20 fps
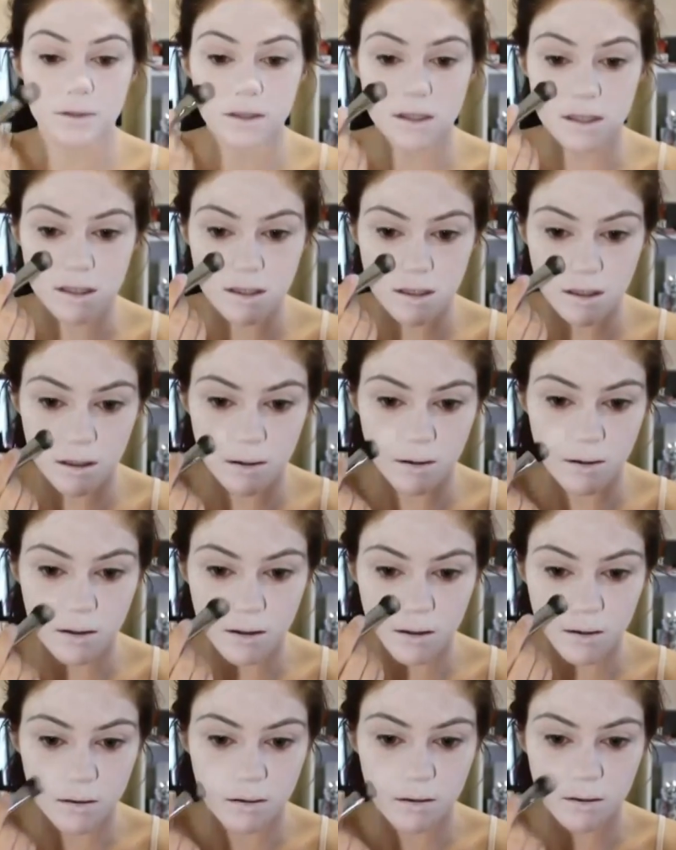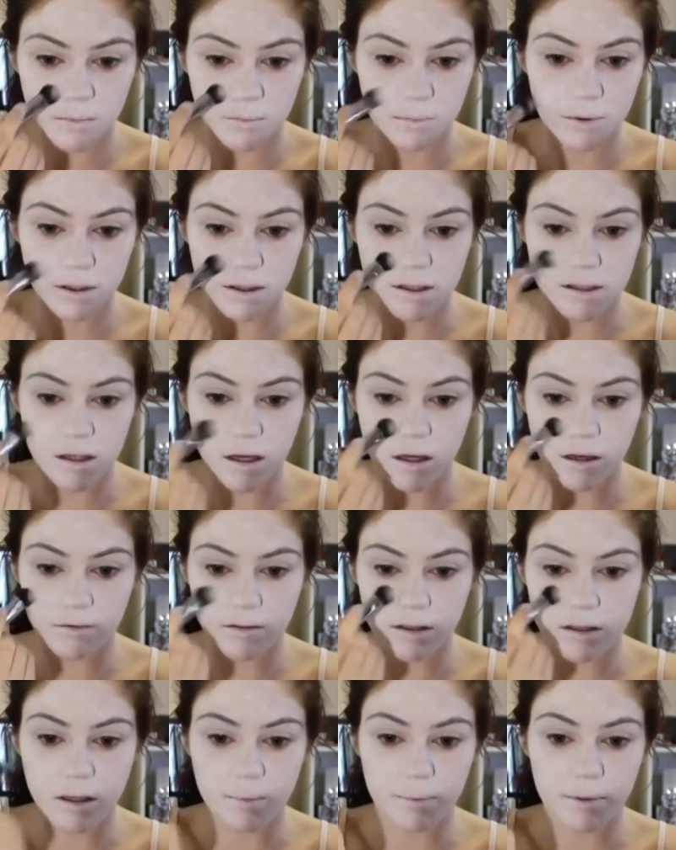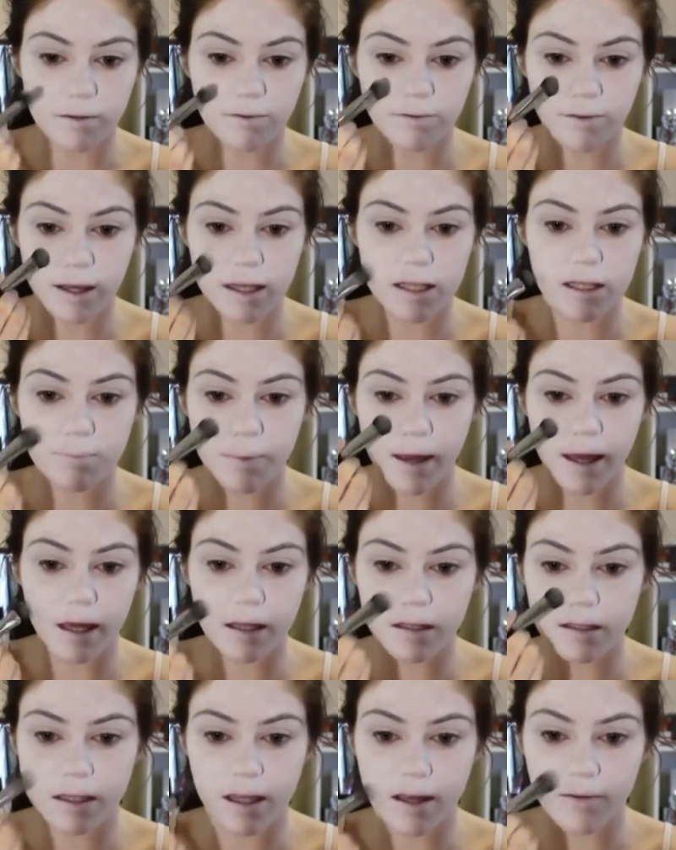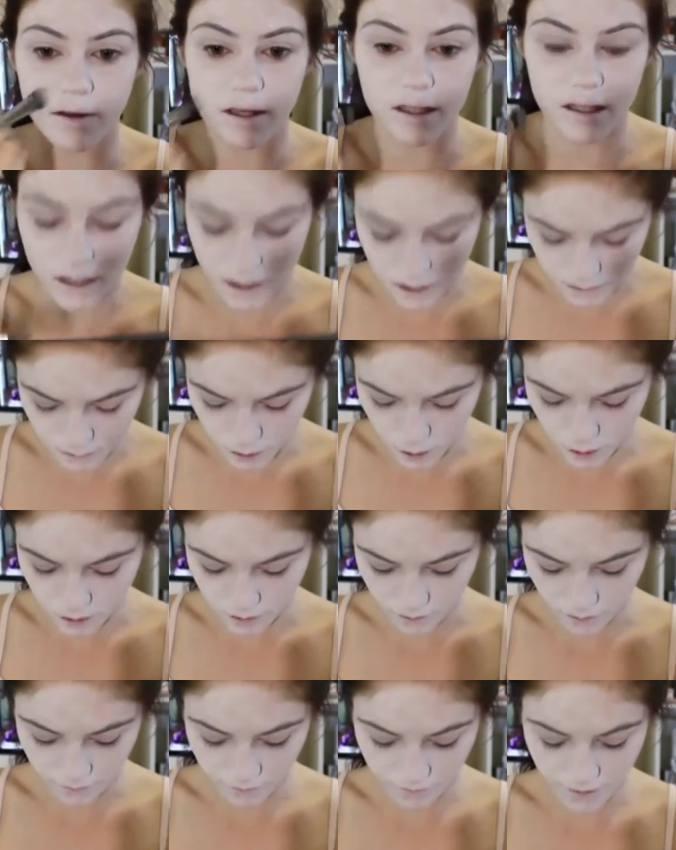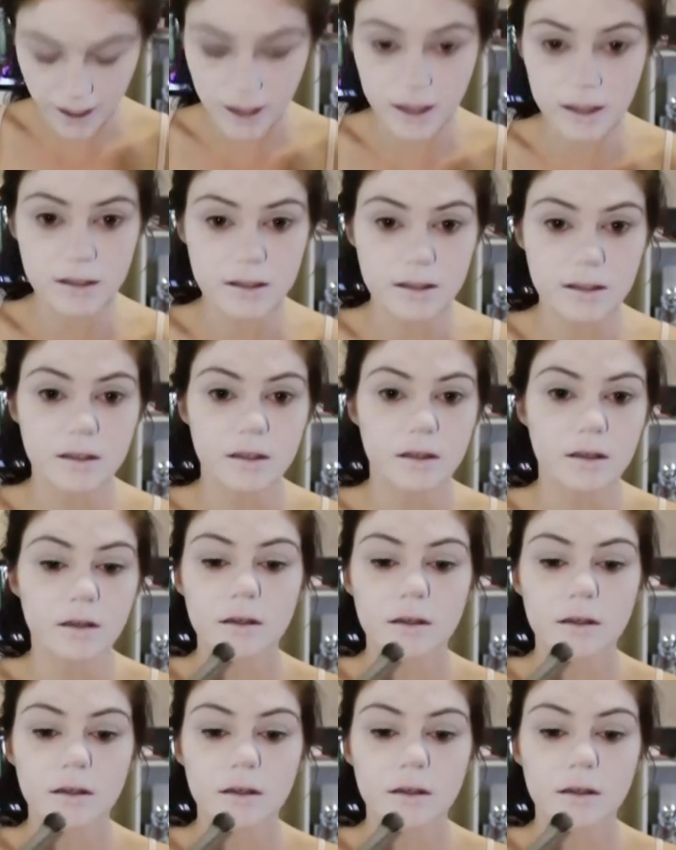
we're just going to put this over the top of the face paint to give it a smoother effect.